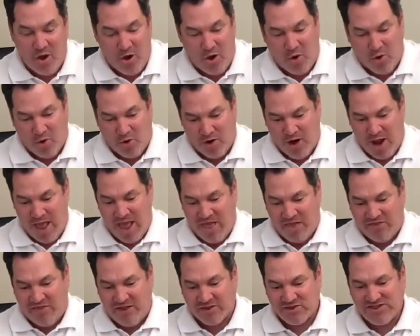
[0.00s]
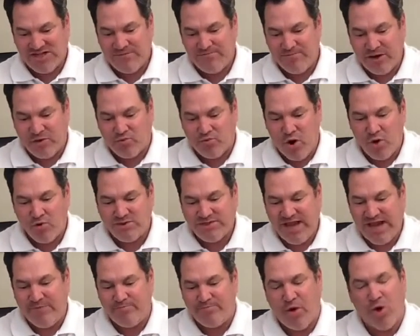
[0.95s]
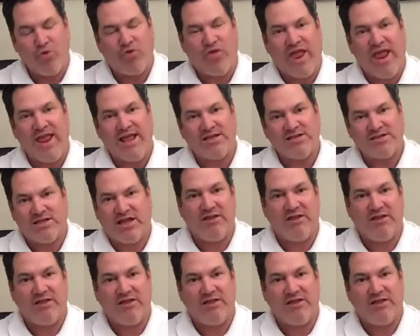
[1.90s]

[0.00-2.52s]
Or they'll simply rotate both hands.